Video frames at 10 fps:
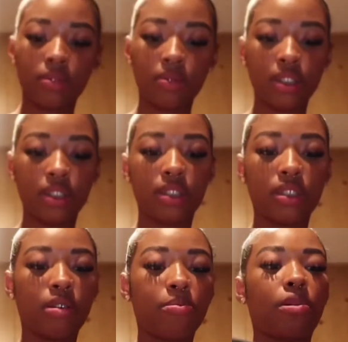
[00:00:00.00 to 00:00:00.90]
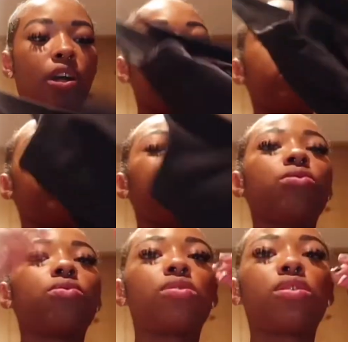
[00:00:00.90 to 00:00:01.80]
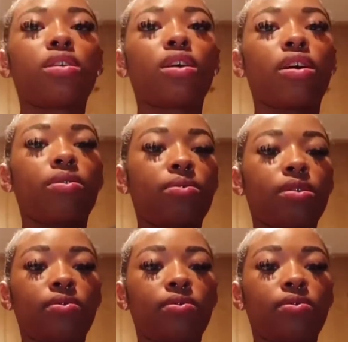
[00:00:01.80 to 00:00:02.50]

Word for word: one is a bodysuit. It was